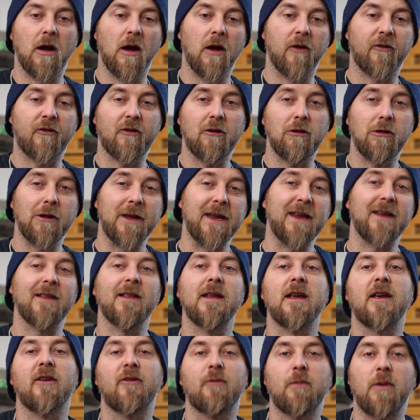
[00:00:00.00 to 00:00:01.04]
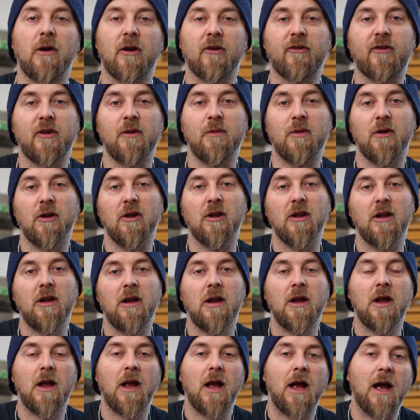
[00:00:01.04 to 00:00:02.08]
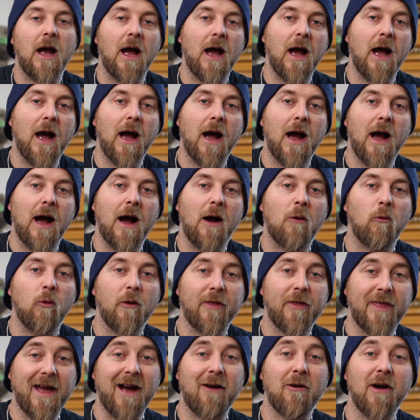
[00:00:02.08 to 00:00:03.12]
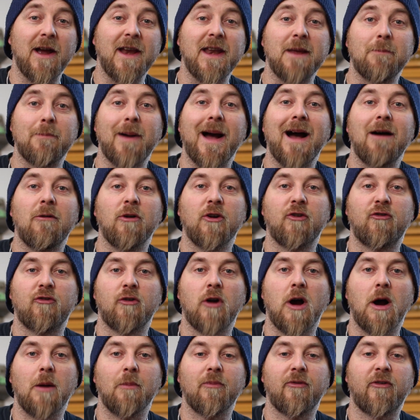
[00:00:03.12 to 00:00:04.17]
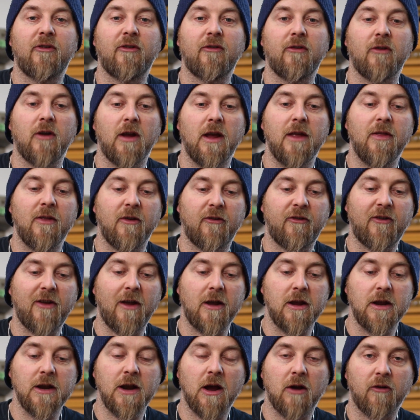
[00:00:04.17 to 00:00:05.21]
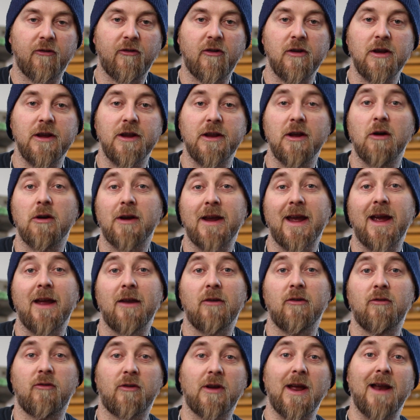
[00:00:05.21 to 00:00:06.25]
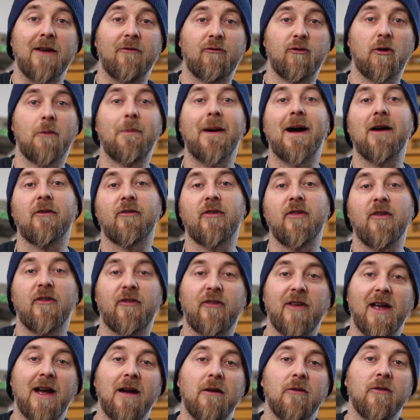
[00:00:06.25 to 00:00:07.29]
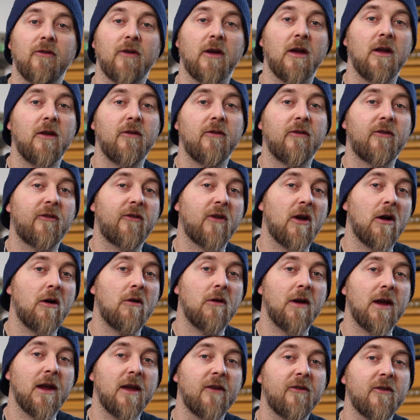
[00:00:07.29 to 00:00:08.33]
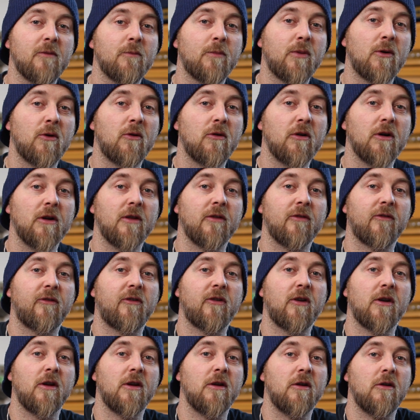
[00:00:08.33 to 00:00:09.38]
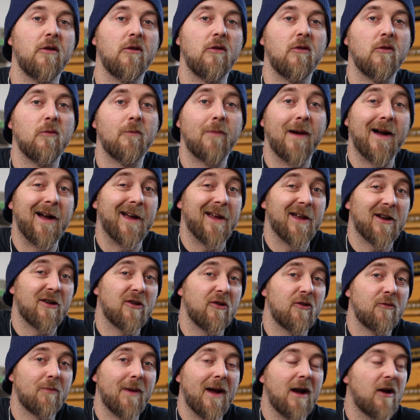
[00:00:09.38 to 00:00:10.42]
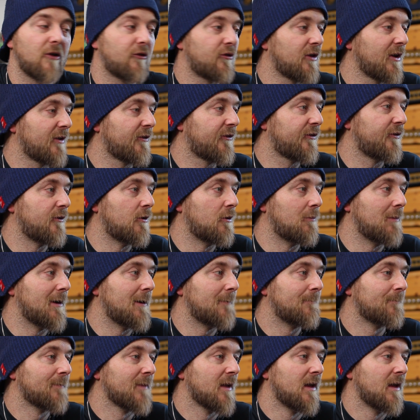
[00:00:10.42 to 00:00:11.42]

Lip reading: as cleanly as possible without any power drops in the, so you don't get kind of dropouts in the sound. And so it is important to buy a good power transformer.